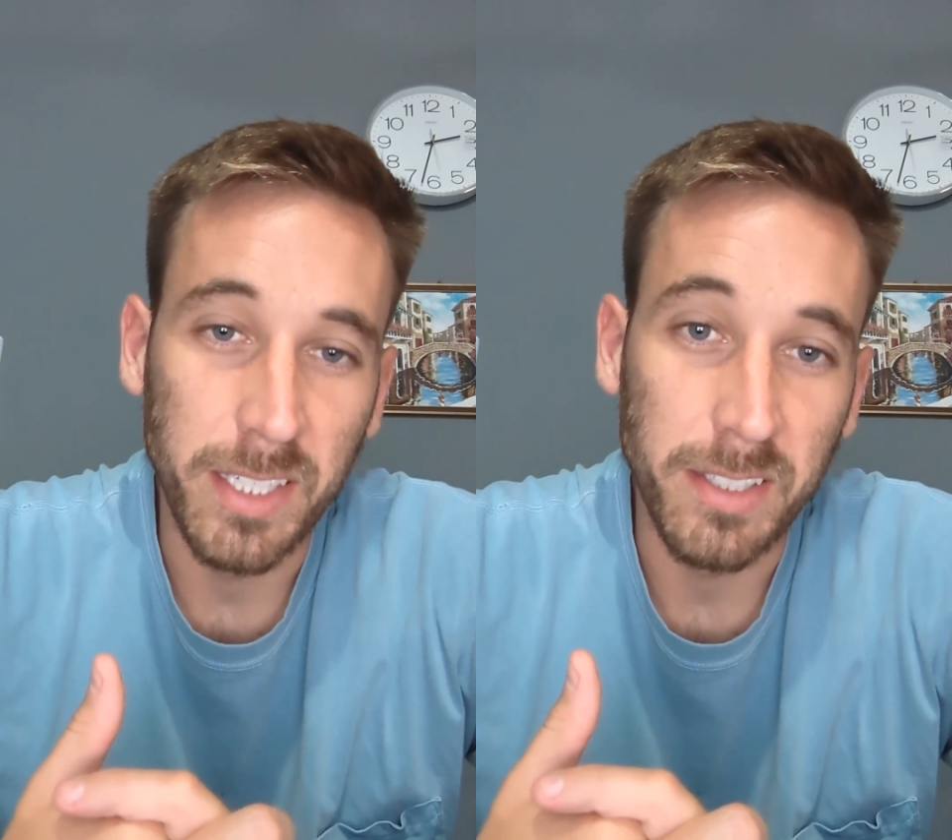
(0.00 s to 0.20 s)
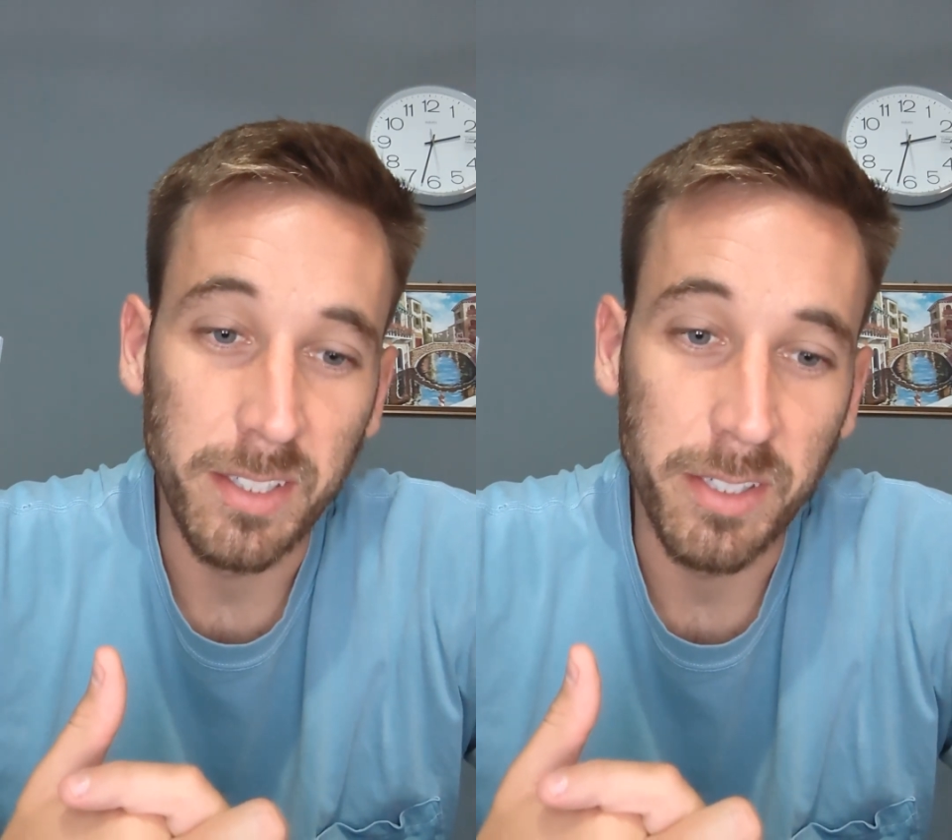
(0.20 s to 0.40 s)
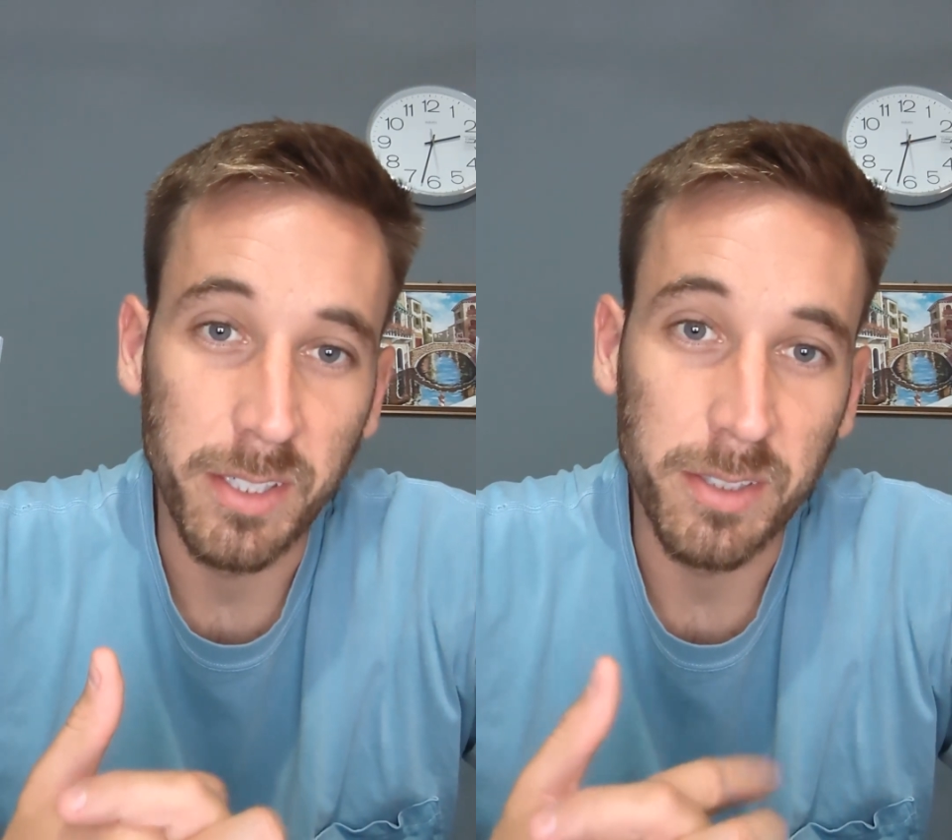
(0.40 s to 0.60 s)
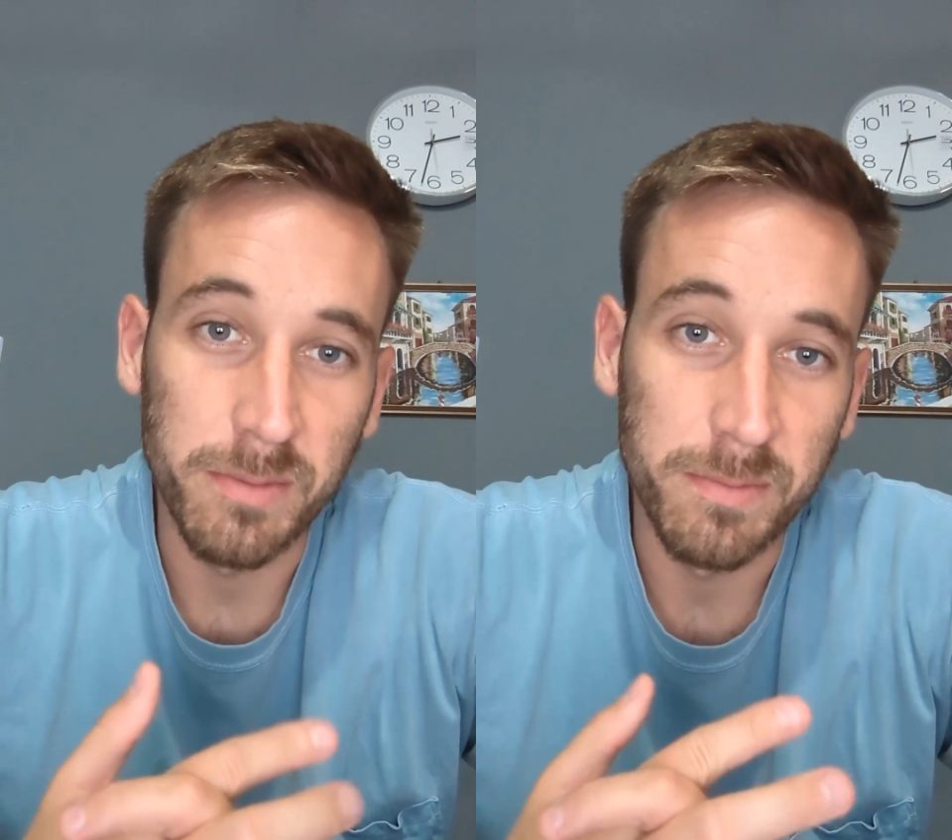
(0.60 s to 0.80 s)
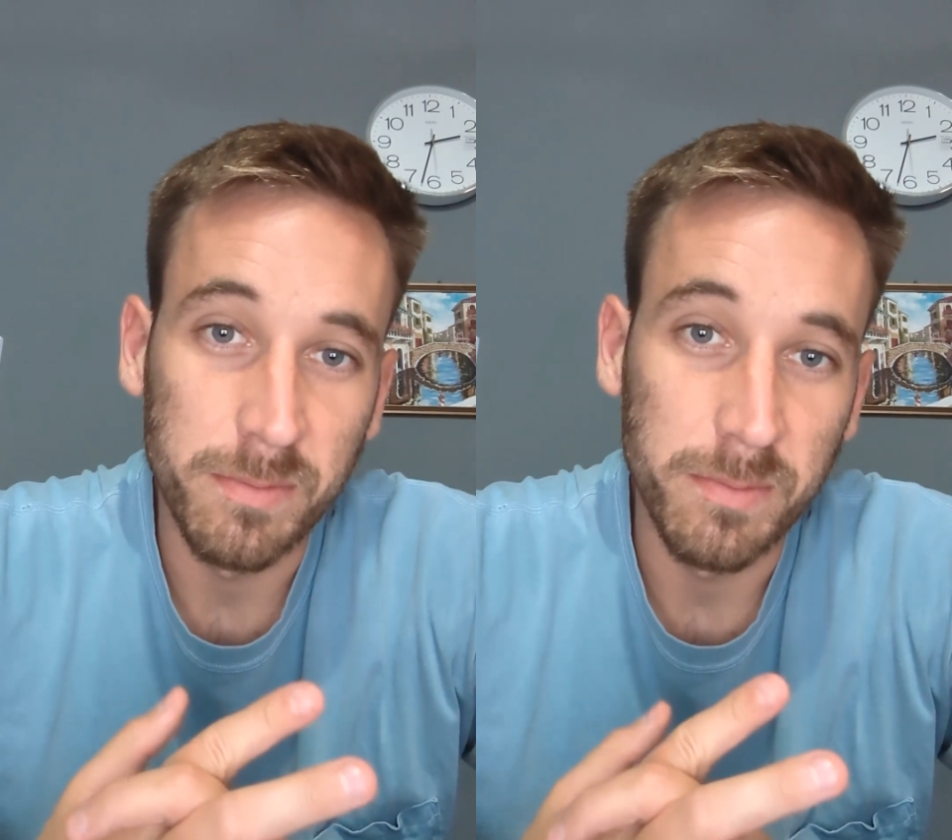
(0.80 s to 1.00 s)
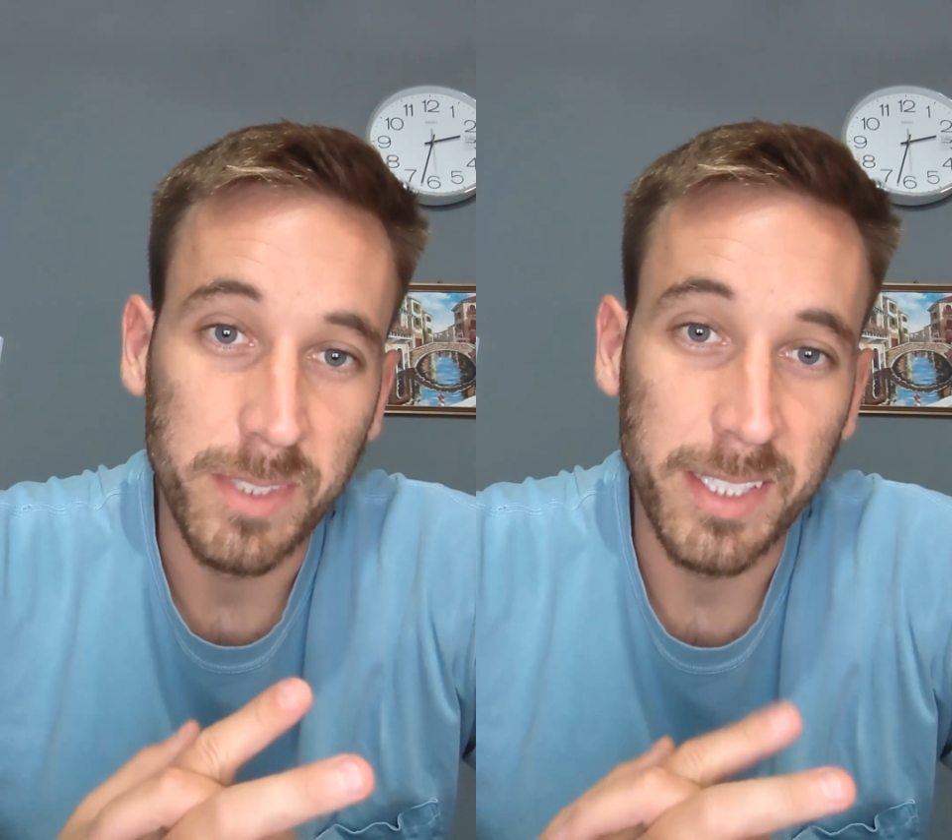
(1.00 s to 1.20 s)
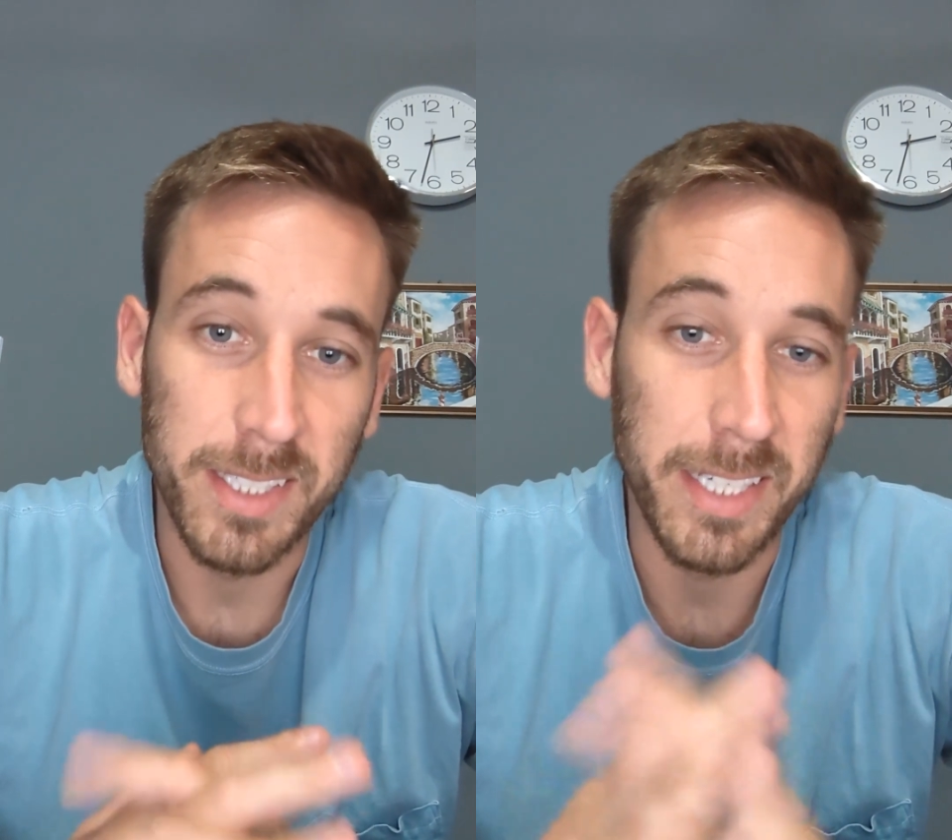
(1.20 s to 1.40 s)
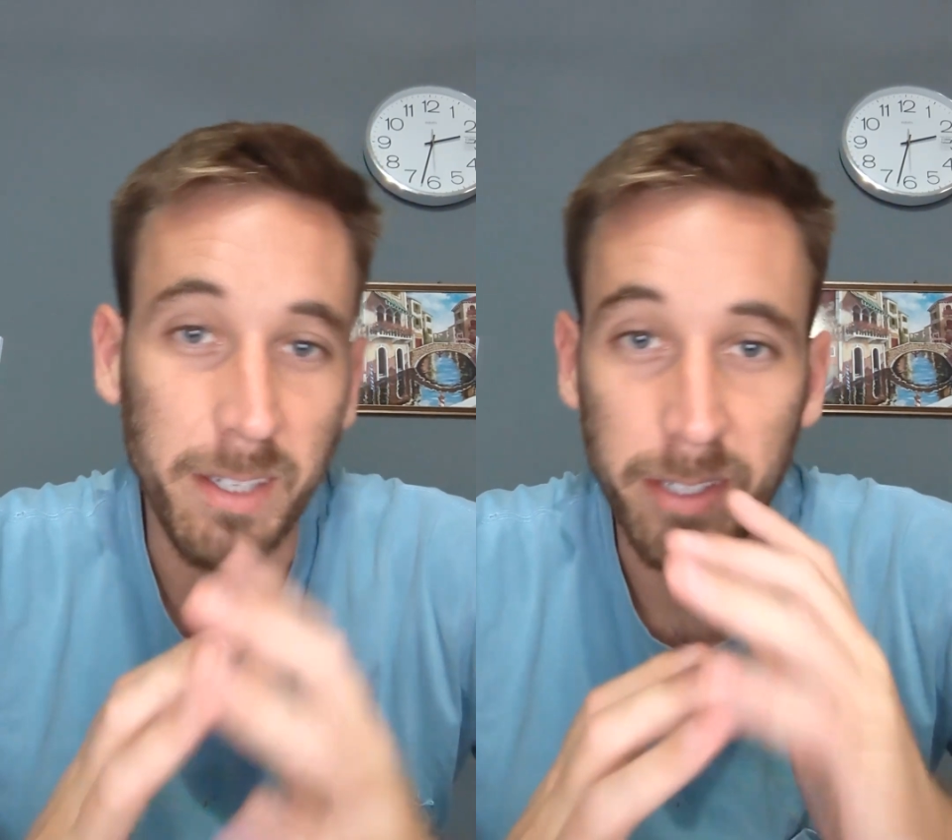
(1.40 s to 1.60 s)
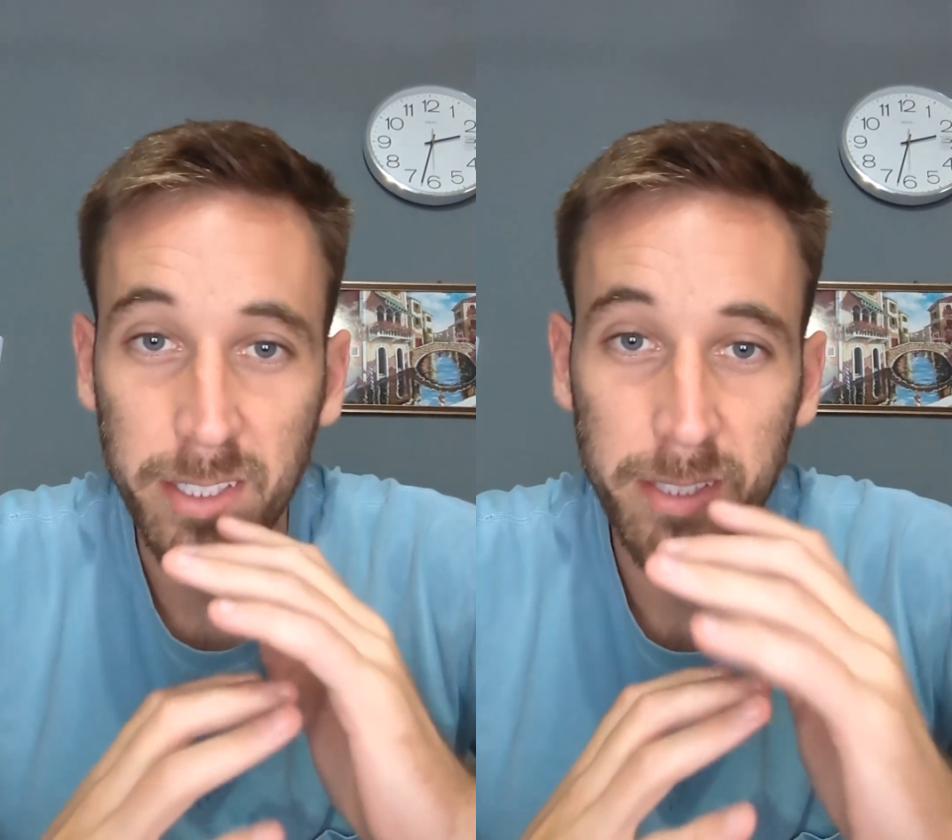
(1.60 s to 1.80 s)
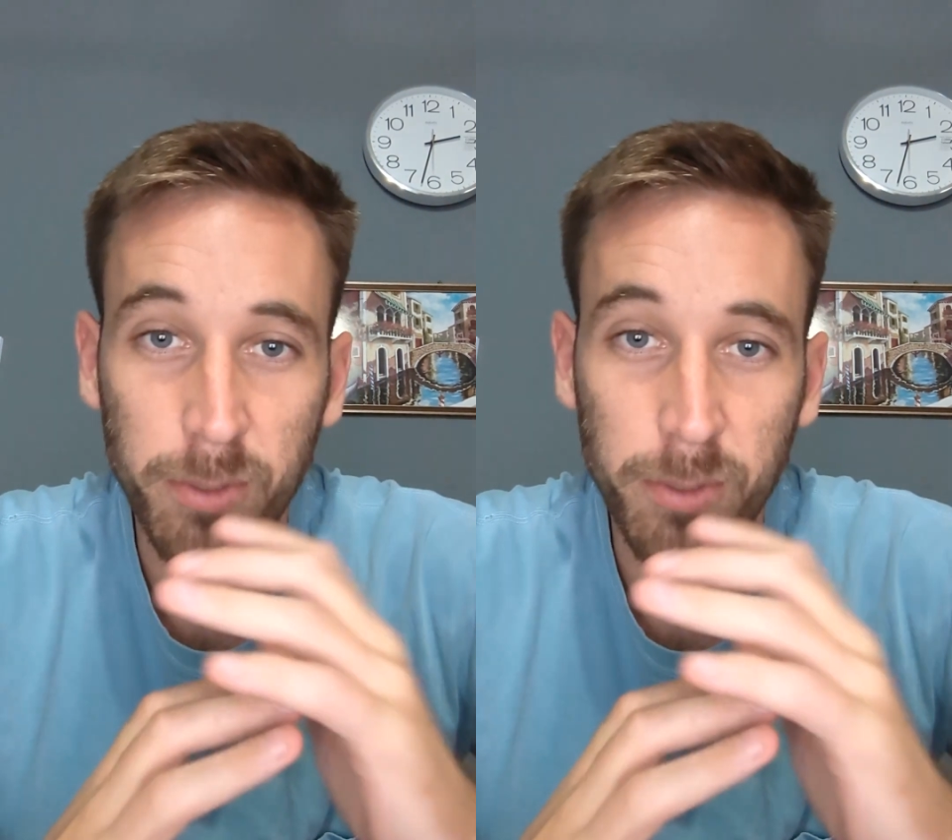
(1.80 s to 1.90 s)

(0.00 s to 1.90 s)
interior area.